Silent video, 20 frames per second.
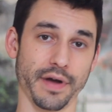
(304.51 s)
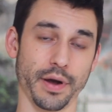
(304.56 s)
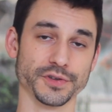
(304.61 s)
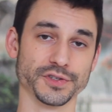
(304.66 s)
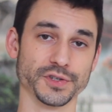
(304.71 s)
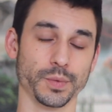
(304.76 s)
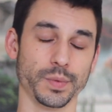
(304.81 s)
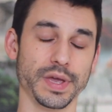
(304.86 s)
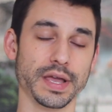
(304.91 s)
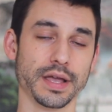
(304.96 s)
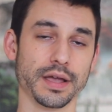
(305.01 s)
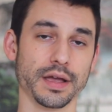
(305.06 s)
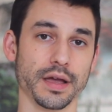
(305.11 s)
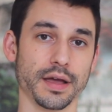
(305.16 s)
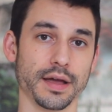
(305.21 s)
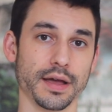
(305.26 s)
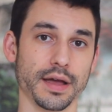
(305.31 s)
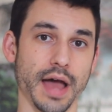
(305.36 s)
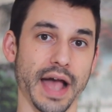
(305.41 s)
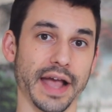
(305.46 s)
hours a week,
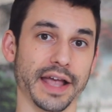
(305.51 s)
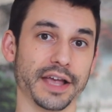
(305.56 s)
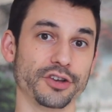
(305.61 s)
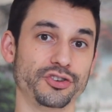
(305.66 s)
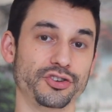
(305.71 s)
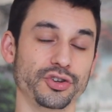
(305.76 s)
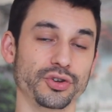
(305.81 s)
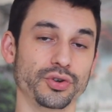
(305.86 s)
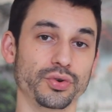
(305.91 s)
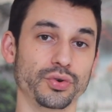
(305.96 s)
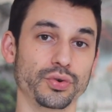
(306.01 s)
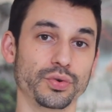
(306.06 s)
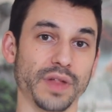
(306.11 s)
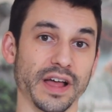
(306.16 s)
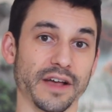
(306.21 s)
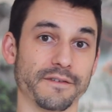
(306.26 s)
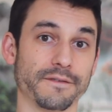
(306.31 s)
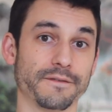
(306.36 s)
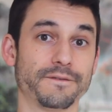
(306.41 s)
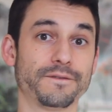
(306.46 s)
I could do
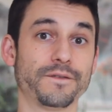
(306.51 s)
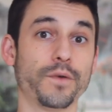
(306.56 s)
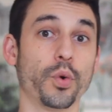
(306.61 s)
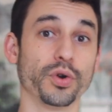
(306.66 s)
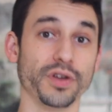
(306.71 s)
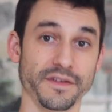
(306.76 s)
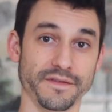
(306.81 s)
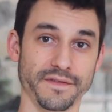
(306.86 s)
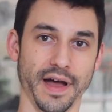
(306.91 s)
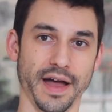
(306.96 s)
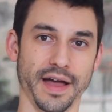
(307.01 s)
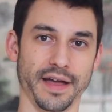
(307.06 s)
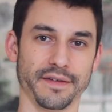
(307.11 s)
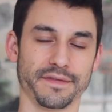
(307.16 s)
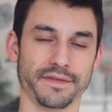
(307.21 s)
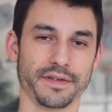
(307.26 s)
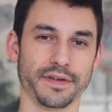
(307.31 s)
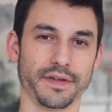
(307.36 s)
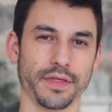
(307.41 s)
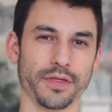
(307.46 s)
like
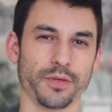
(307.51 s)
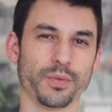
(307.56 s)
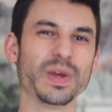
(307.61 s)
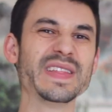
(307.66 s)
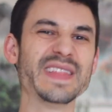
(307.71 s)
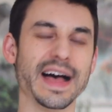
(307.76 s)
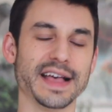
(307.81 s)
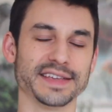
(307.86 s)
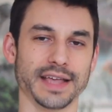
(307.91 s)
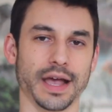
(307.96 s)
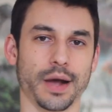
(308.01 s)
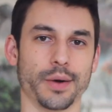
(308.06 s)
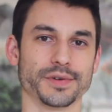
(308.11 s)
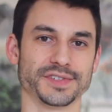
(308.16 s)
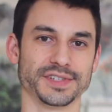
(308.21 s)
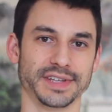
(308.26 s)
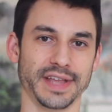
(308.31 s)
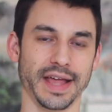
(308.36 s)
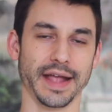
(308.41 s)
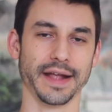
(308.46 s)
45, three less
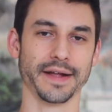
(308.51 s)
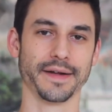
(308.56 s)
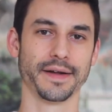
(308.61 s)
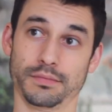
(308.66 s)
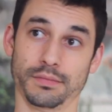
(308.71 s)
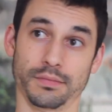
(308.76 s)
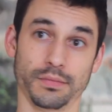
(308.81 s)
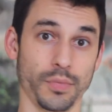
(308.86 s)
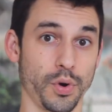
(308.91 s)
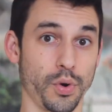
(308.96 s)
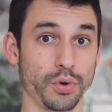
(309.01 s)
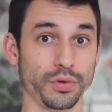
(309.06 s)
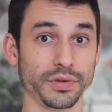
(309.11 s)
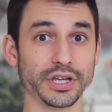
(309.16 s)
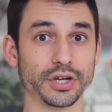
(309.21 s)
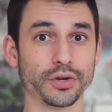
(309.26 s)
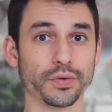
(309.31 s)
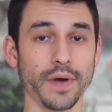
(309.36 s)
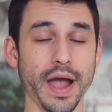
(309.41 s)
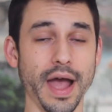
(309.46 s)
hours a day.
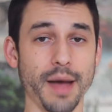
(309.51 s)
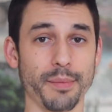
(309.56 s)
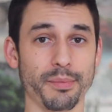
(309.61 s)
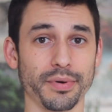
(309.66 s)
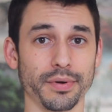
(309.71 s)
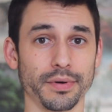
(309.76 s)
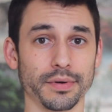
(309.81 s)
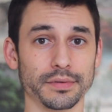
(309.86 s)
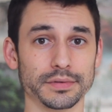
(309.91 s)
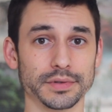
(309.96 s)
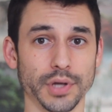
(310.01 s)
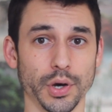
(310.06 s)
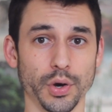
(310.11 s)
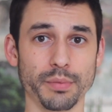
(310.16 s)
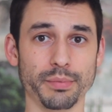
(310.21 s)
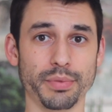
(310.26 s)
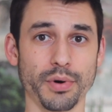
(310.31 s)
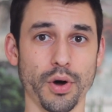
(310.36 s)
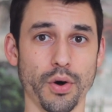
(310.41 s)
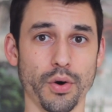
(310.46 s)
Holy crap, lo
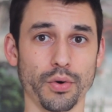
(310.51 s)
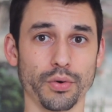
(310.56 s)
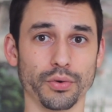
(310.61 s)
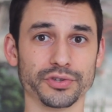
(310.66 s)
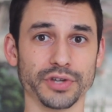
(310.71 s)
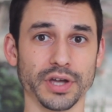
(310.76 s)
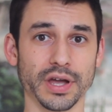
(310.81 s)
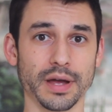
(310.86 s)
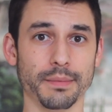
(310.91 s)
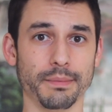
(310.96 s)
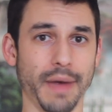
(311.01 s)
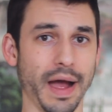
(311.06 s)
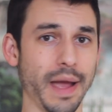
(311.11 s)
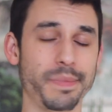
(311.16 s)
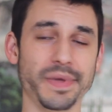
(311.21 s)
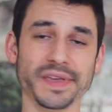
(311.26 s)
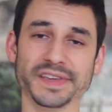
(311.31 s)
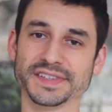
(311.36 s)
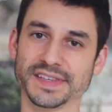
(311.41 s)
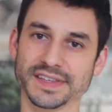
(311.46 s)
and behold, my
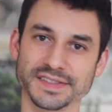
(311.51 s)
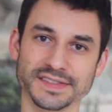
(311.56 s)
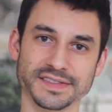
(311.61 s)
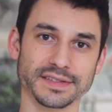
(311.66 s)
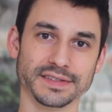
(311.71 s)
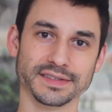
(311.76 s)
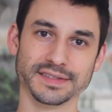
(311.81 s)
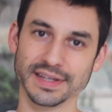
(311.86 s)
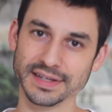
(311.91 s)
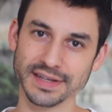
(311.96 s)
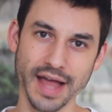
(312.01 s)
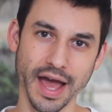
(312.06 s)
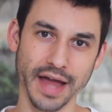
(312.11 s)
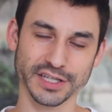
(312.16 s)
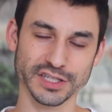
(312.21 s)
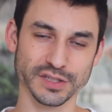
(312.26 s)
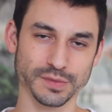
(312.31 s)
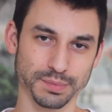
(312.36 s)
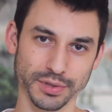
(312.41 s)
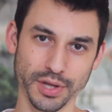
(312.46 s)
business did not
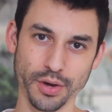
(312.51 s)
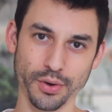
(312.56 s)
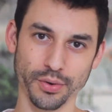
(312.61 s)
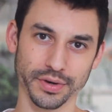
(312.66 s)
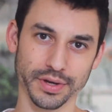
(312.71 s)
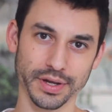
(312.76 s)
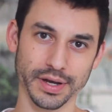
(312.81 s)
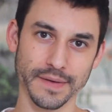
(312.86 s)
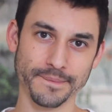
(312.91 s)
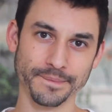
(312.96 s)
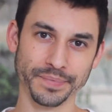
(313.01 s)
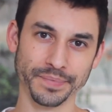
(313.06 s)
explode.